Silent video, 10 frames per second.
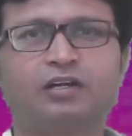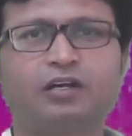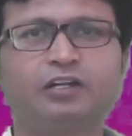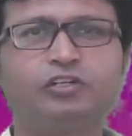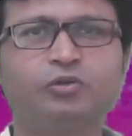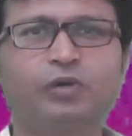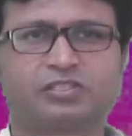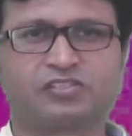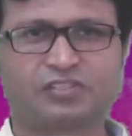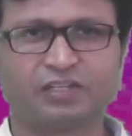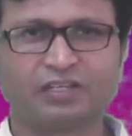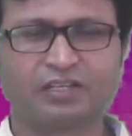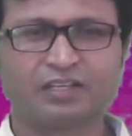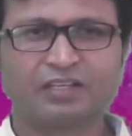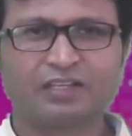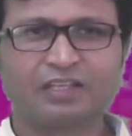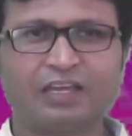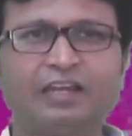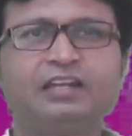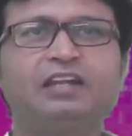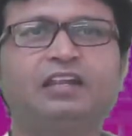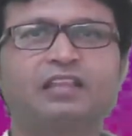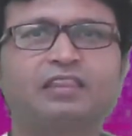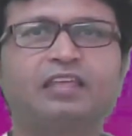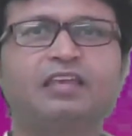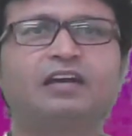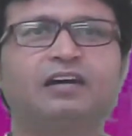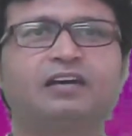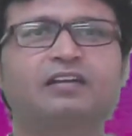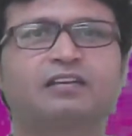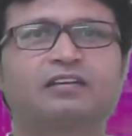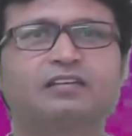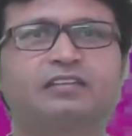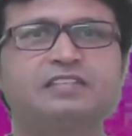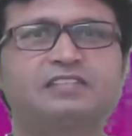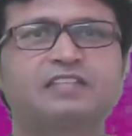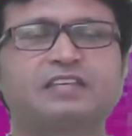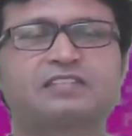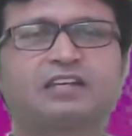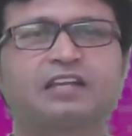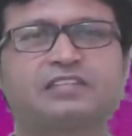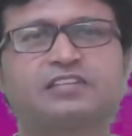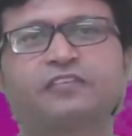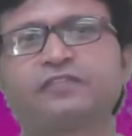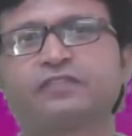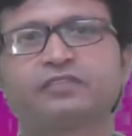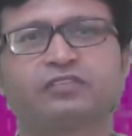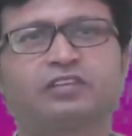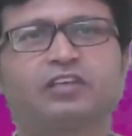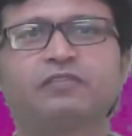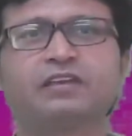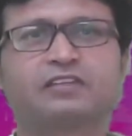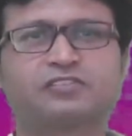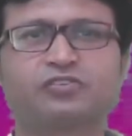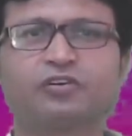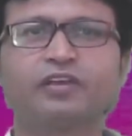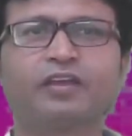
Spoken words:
unto us, and they are these things are as if giving us joy